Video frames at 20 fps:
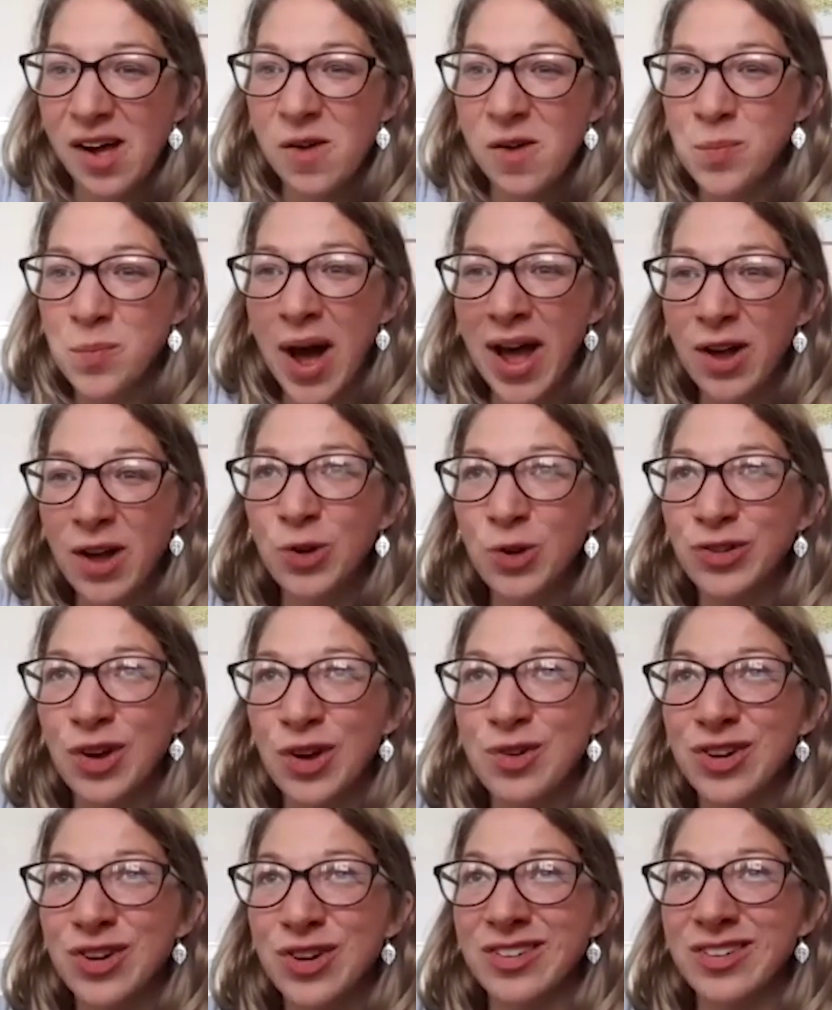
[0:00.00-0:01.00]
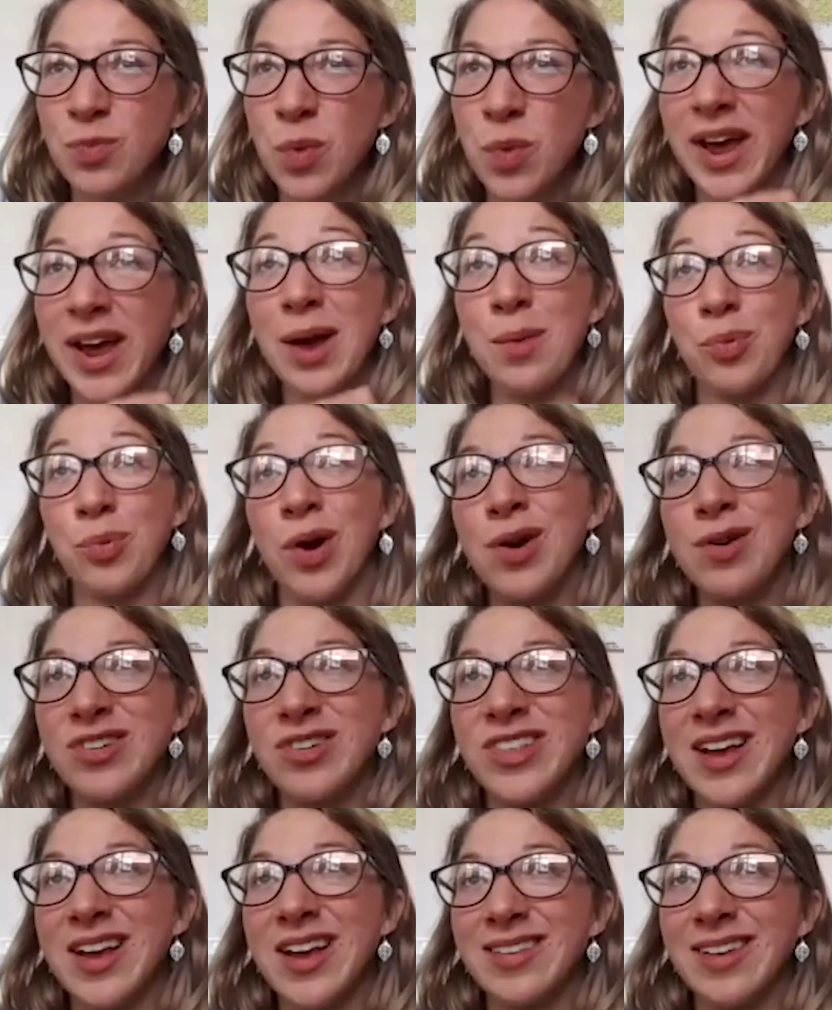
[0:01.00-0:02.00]
But I also just, when I approach
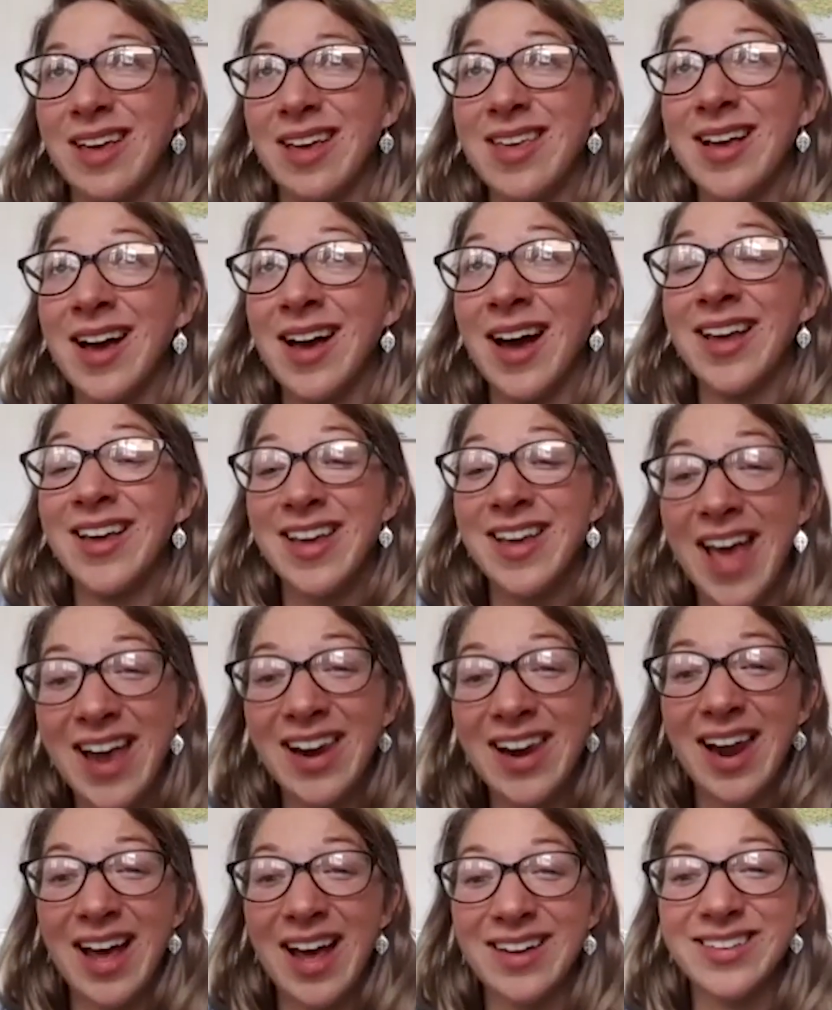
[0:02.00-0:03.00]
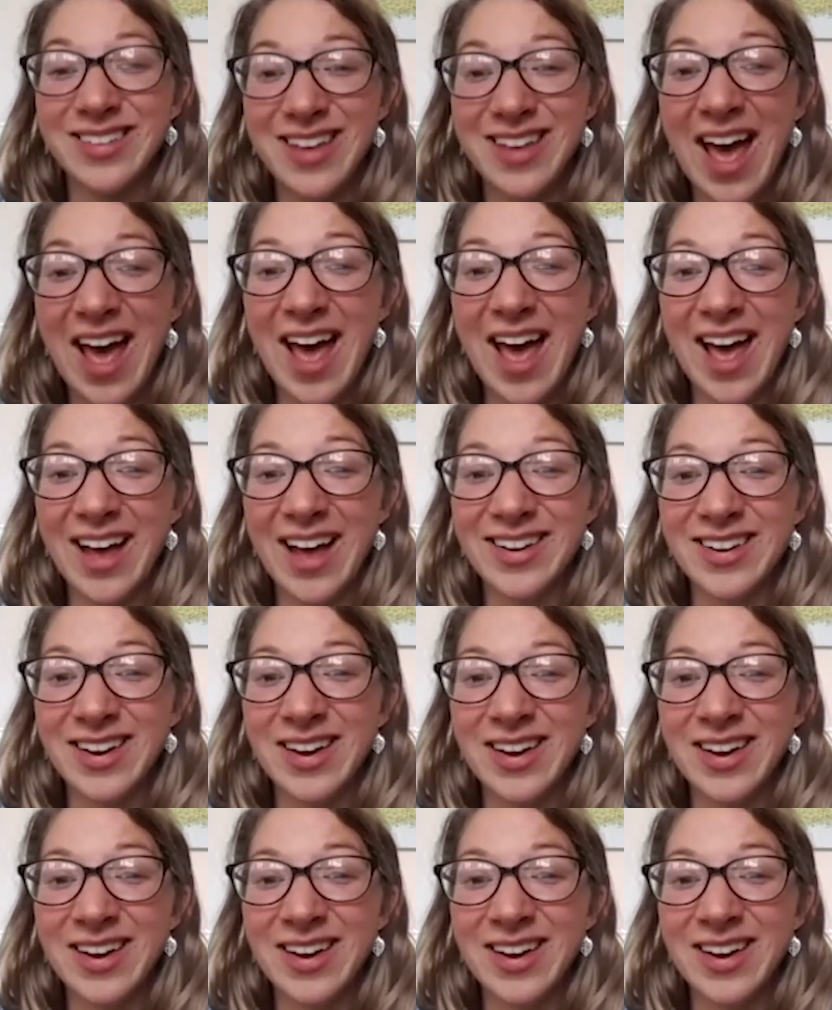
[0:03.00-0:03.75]
things, I think I get less scared